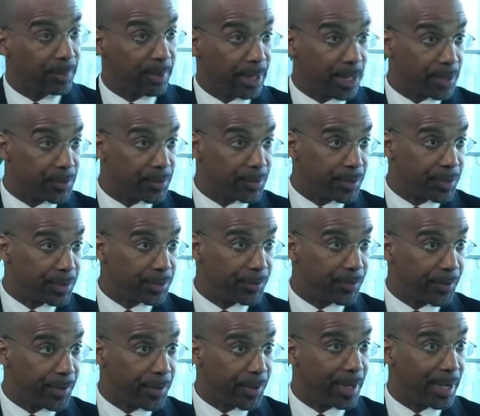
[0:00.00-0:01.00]
because of this
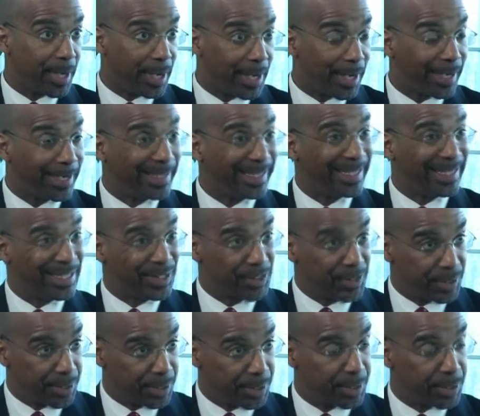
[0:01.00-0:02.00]
very high
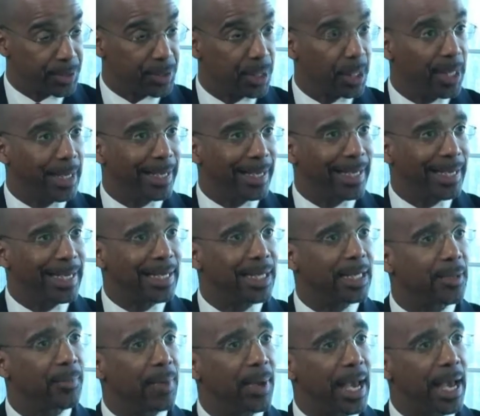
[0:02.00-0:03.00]
incidence, end
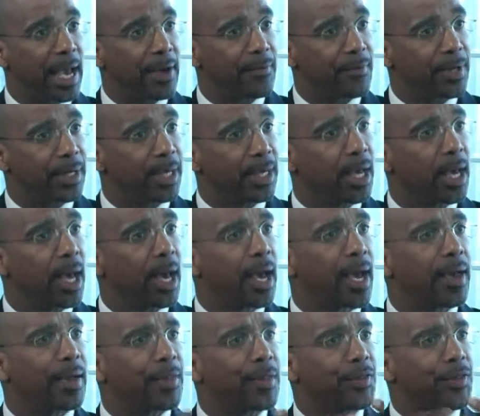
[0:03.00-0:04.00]
up having
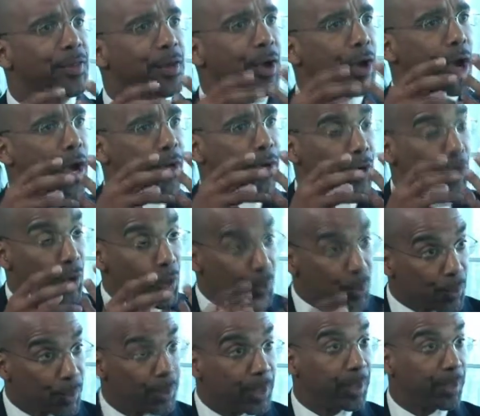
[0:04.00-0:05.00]
an
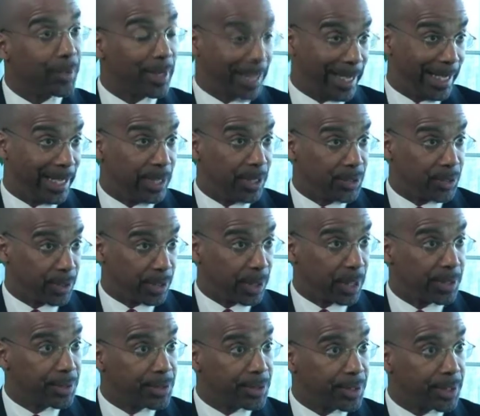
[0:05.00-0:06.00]
earlier age and
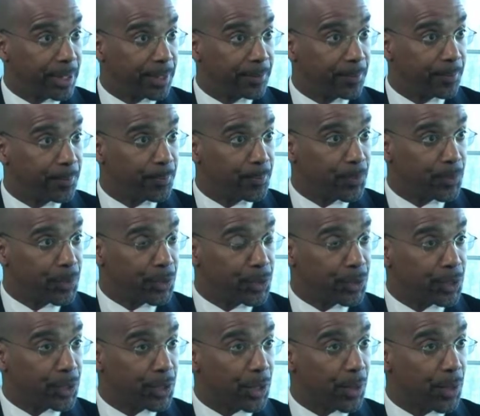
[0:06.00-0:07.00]
onset.
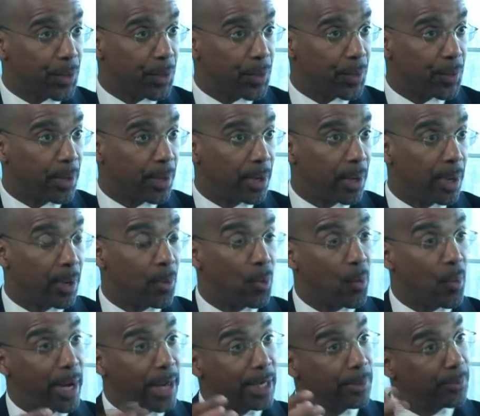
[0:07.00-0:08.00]
So a
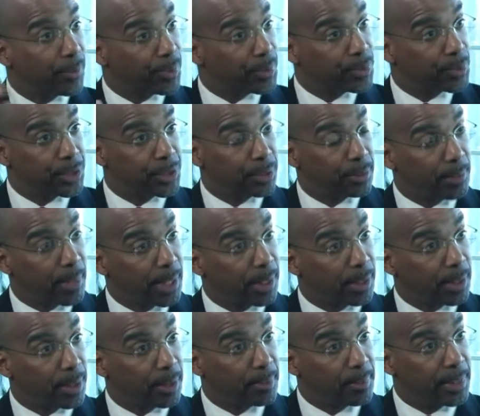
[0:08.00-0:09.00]
white person might
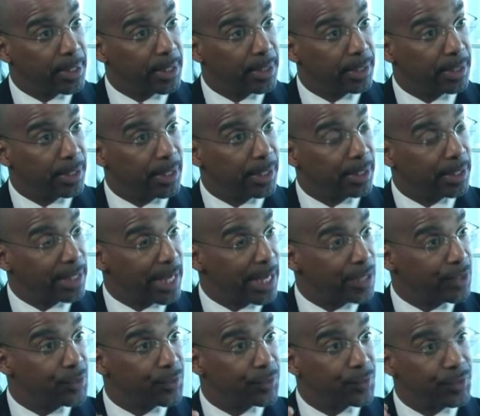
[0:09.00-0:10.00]
come in at the
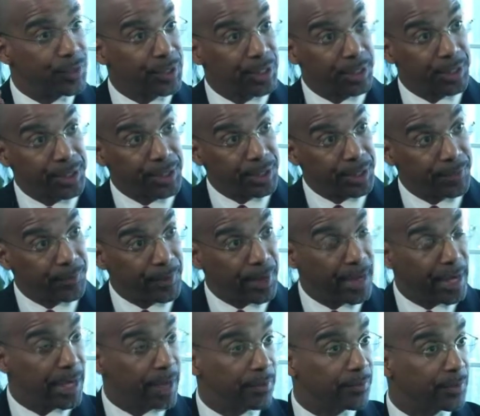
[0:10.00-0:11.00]
age of
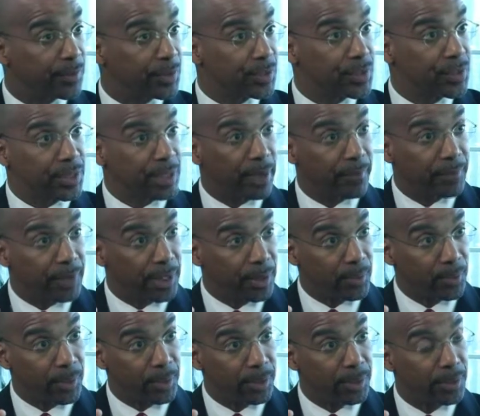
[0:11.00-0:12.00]
65 or 70
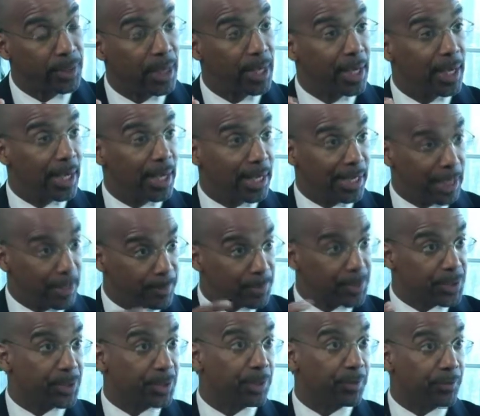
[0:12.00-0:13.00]
with an
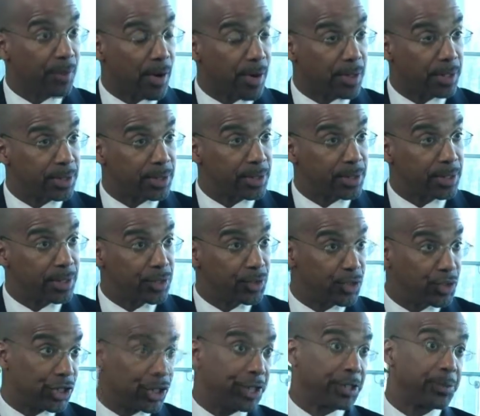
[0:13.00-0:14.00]
episode of heart disease,
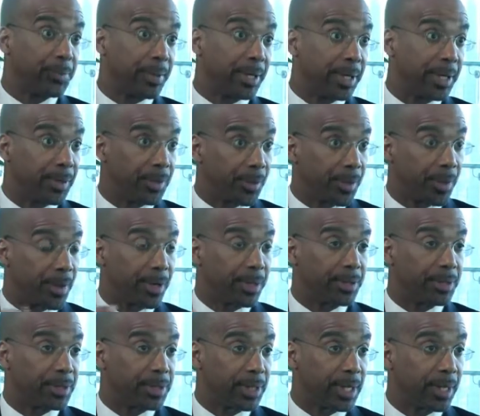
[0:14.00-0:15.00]
chest pain, or heart
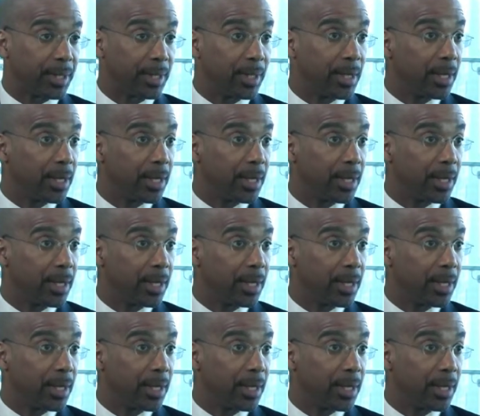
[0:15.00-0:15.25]
attack.